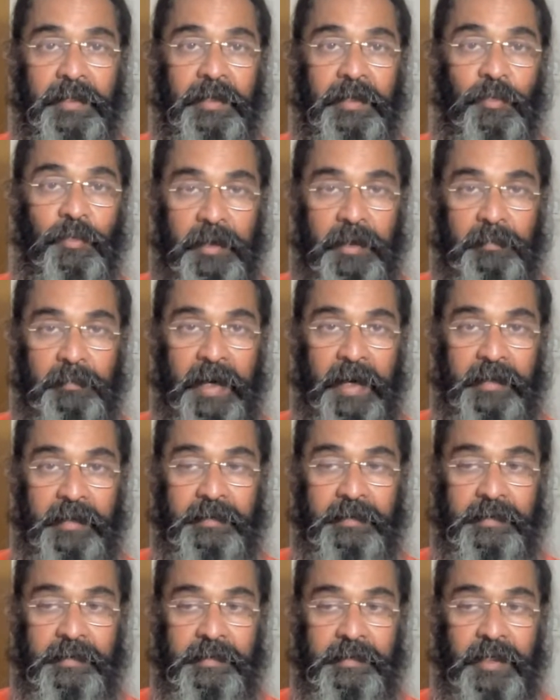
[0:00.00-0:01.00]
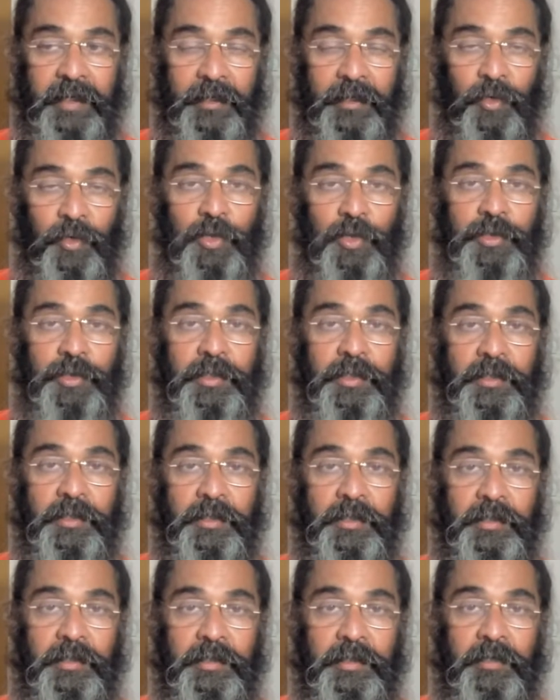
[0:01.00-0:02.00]
but then what matters is that
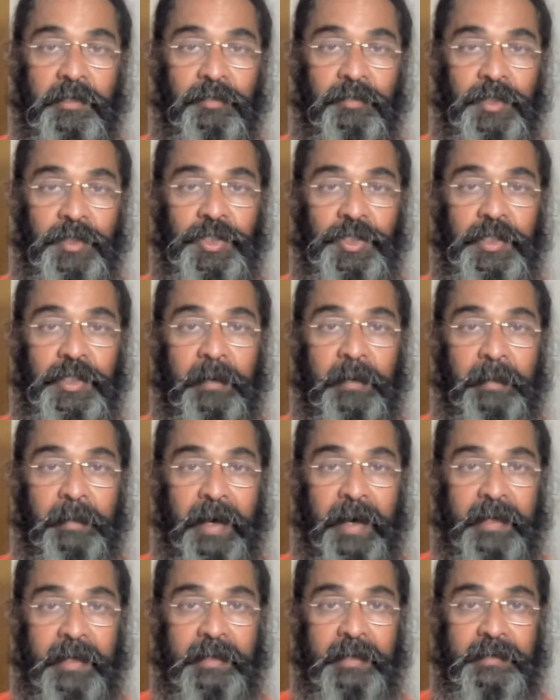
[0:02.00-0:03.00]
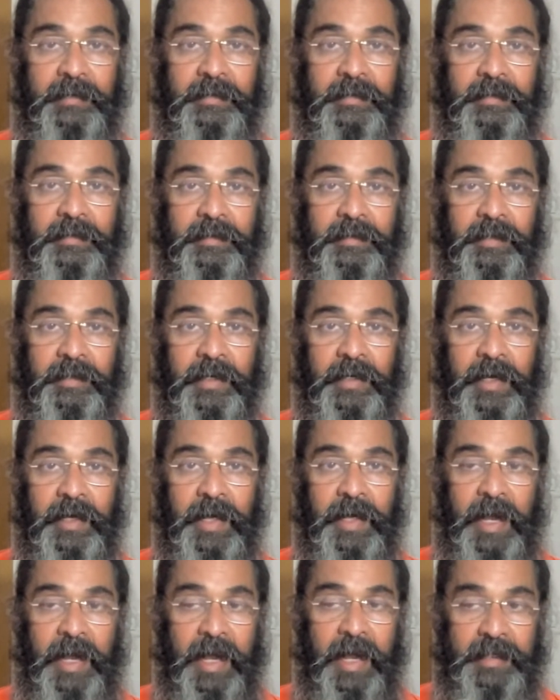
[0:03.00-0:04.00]
consciousness in which he abides.
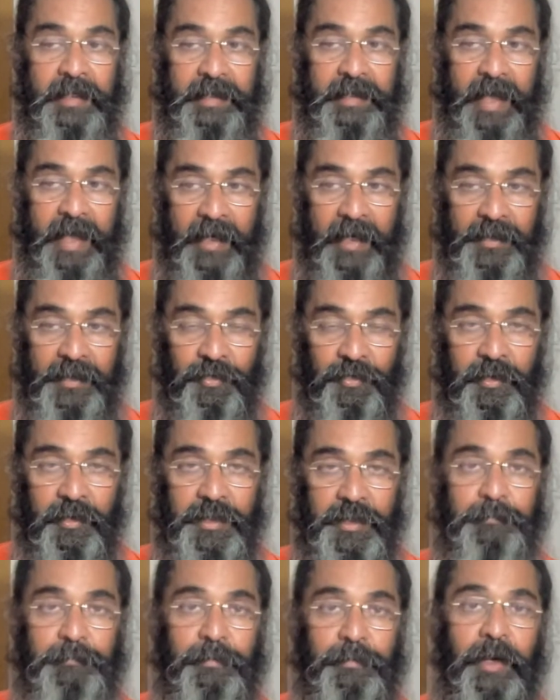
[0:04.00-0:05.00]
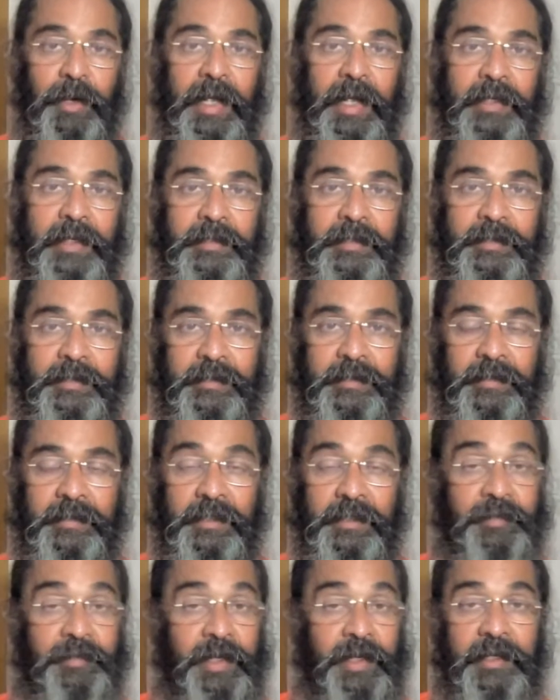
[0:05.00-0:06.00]
And that sort of spreads,
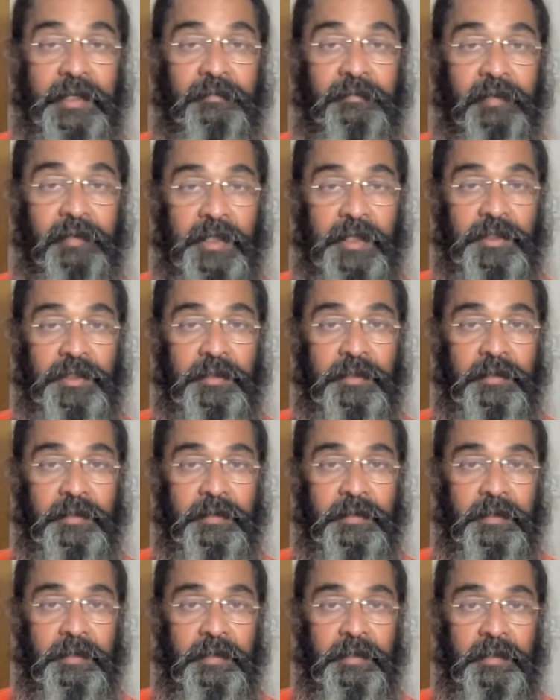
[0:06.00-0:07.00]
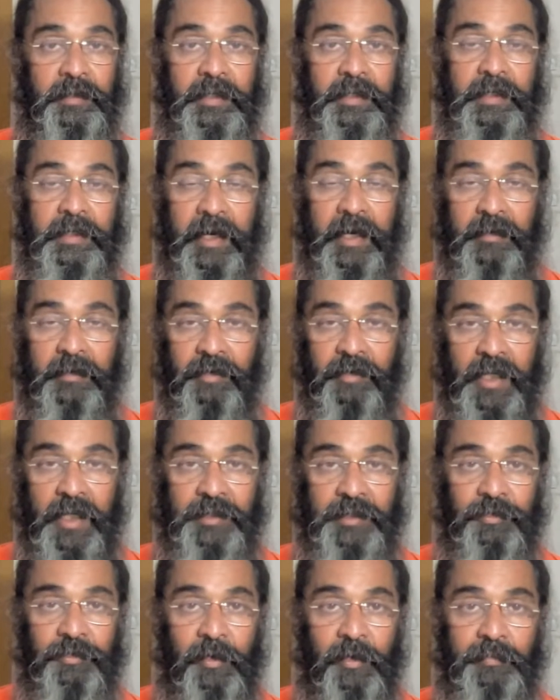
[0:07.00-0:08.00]
is very infectious, and it can
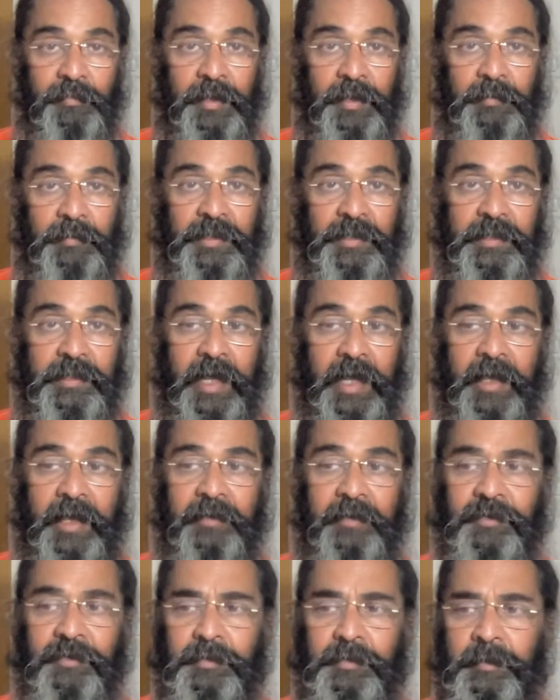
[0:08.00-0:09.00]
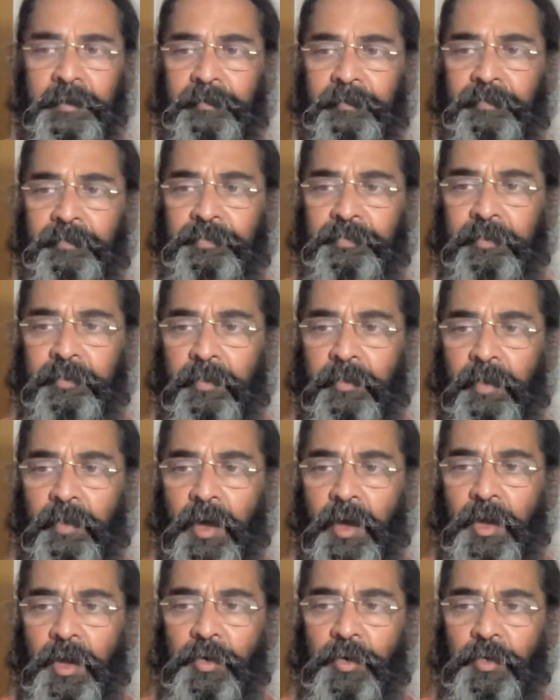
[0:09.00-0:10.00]
transform people's lives.
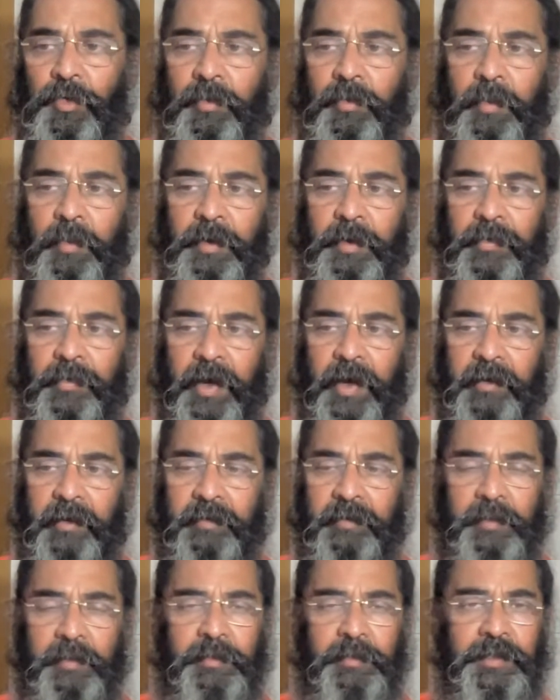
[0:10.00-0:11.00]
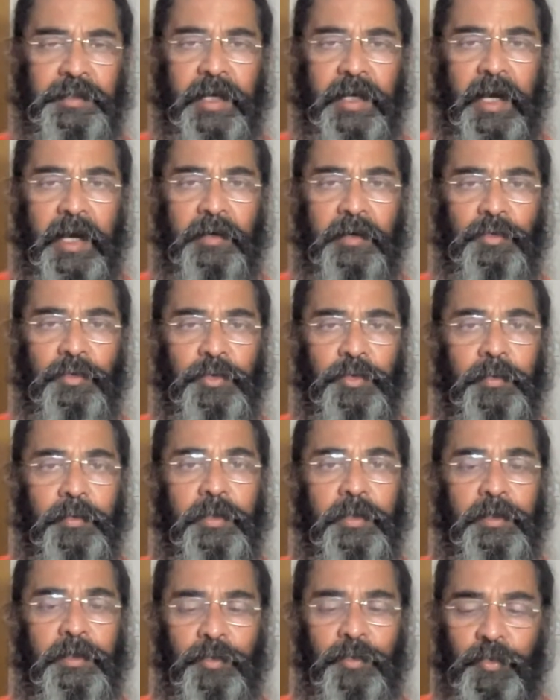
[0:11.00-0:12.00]
You remember that famous guy
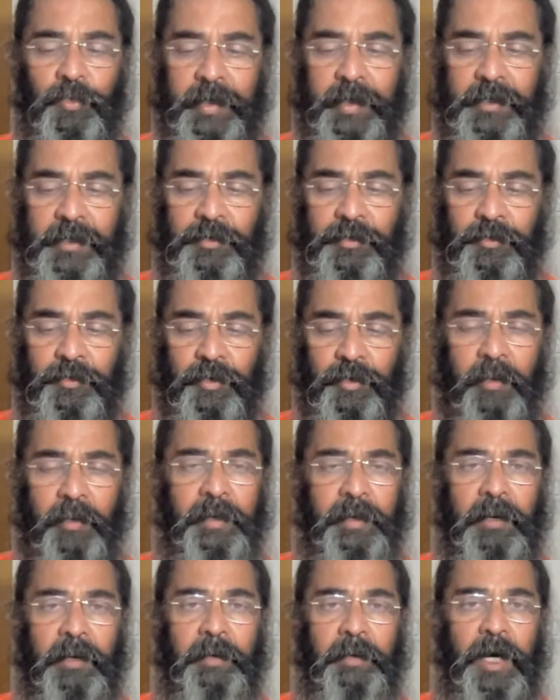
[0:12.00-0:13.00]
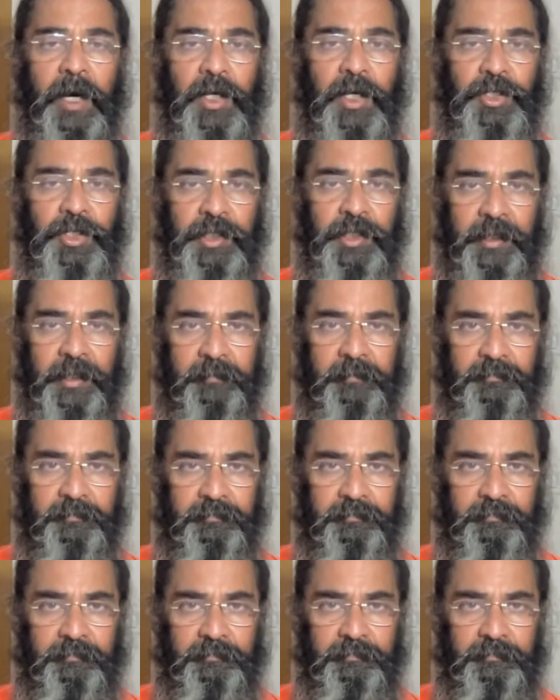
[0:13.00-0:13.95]
who went to Ramana Maharshi.